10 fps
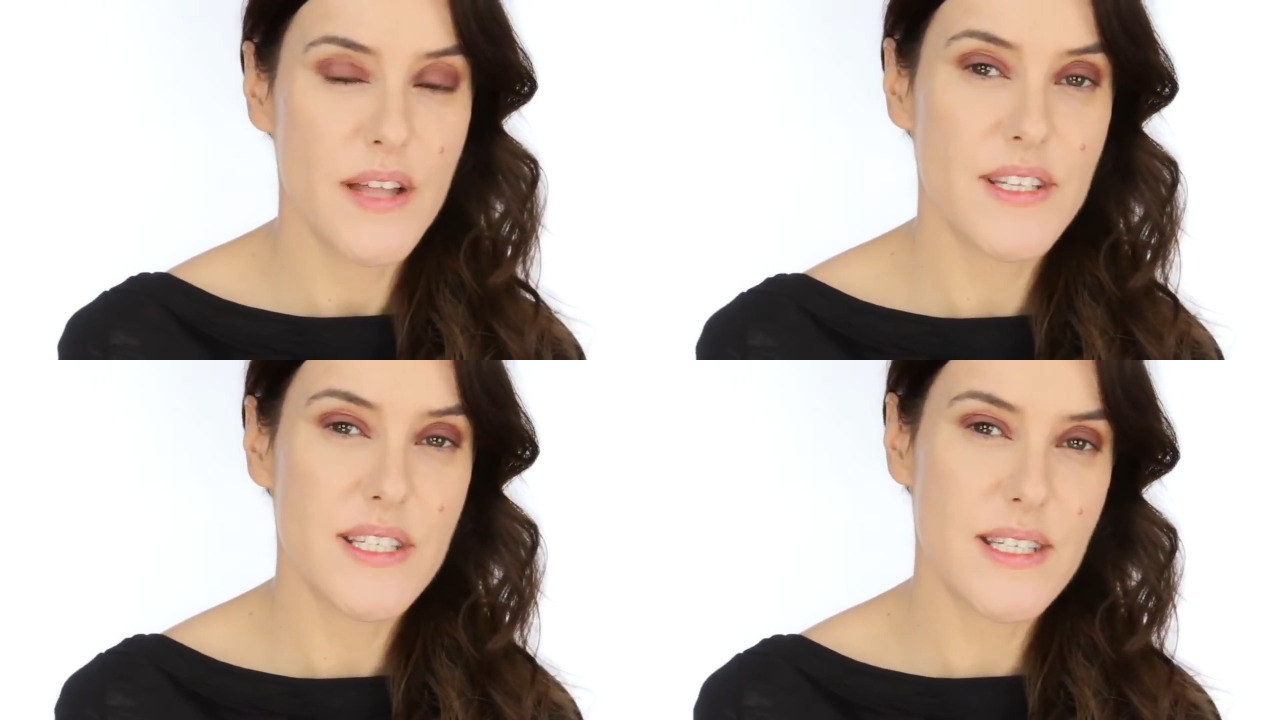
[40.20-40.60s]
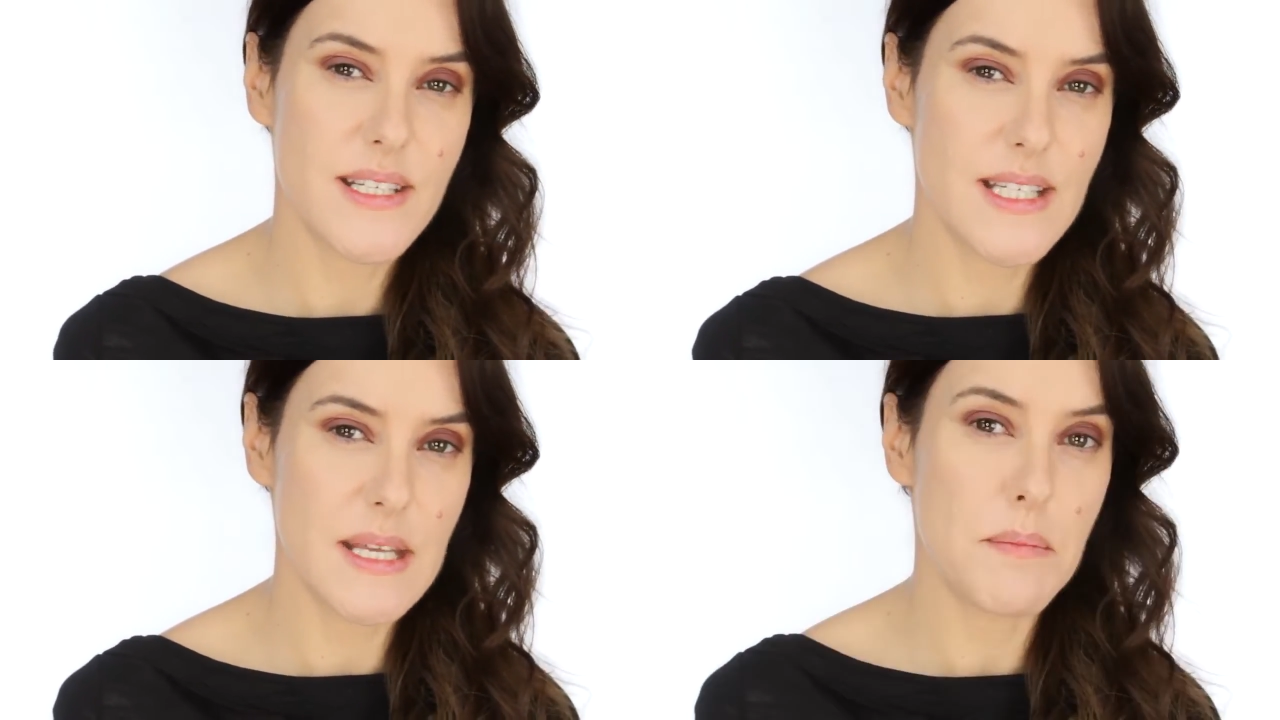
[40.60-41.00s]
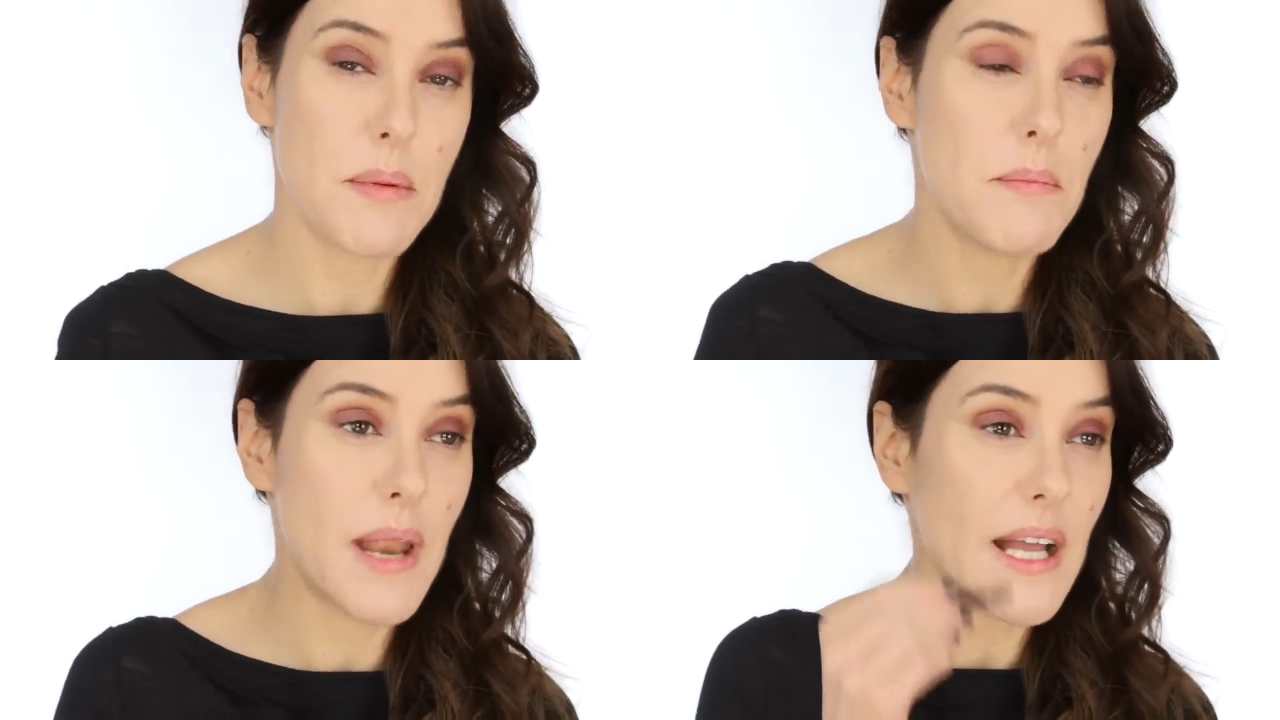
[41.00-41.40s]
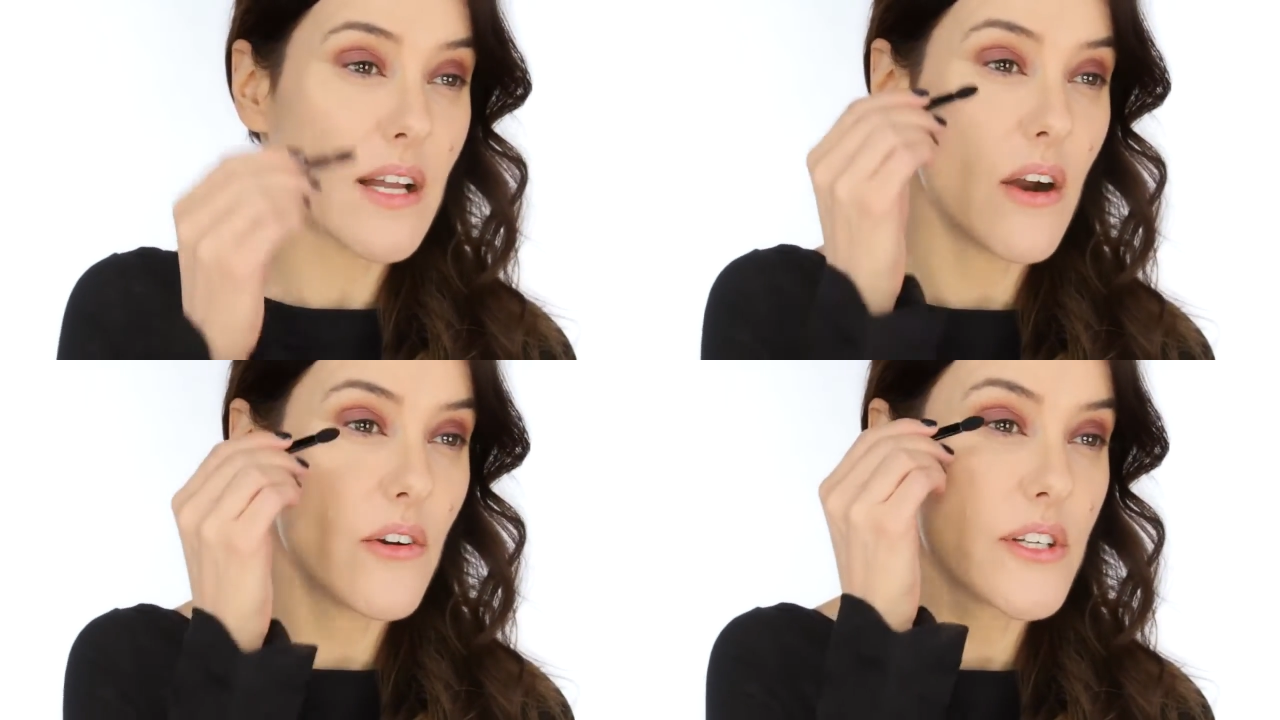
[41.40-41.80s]
this is a deep
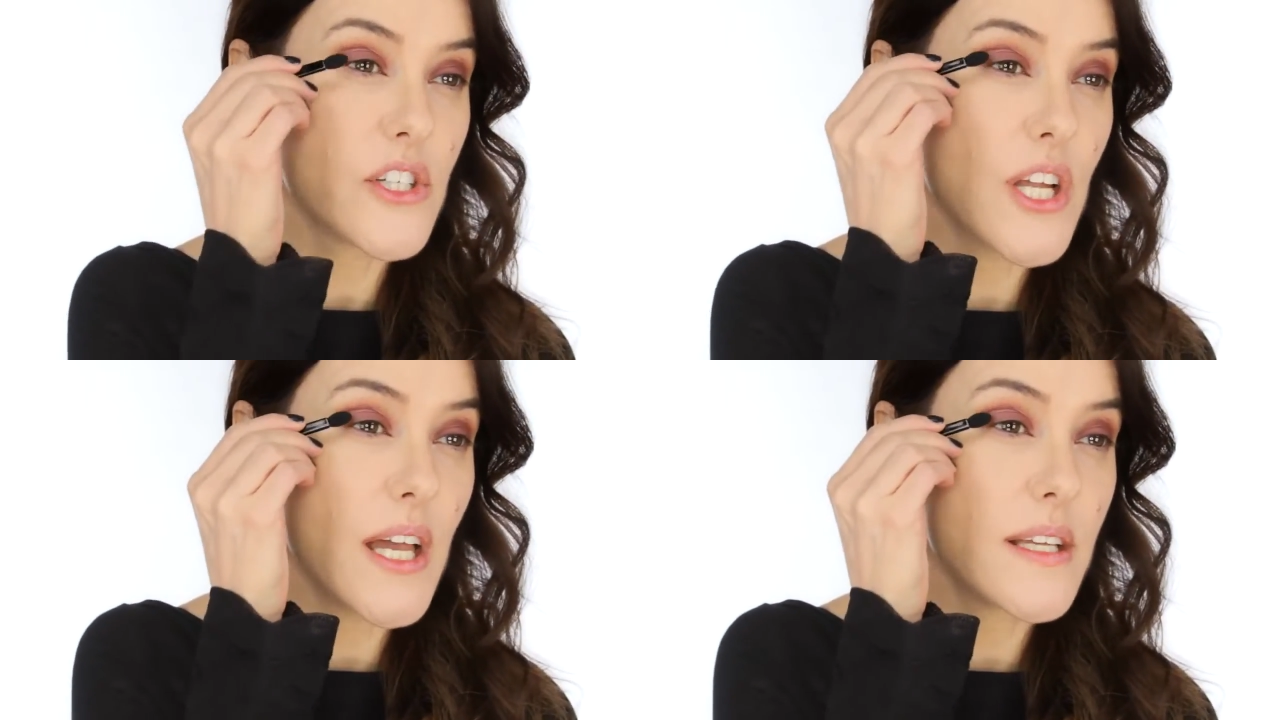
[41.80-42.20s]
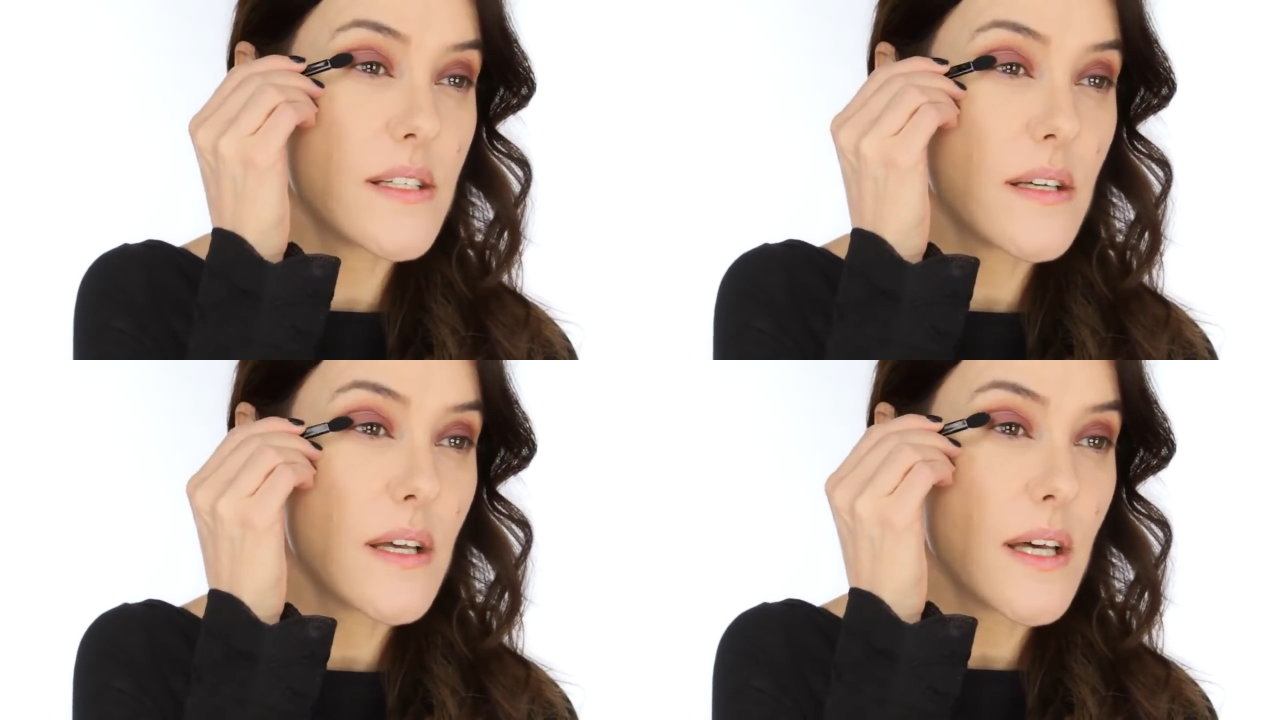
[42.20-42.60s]
blackcurrant shade.